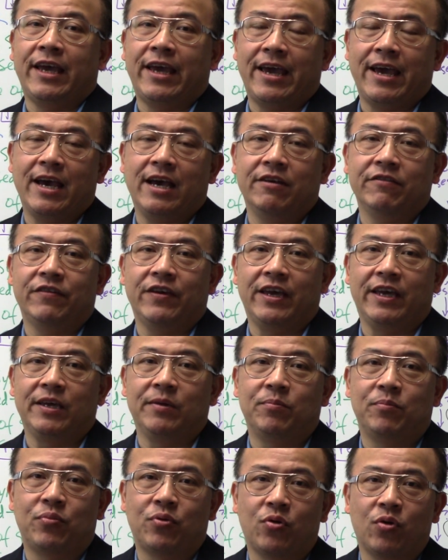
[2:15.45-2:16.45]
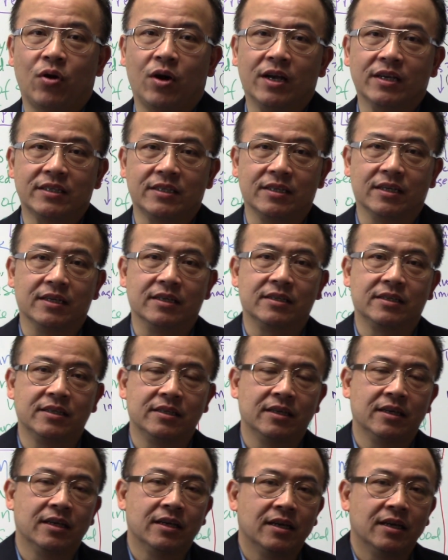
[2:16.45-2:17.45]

have a process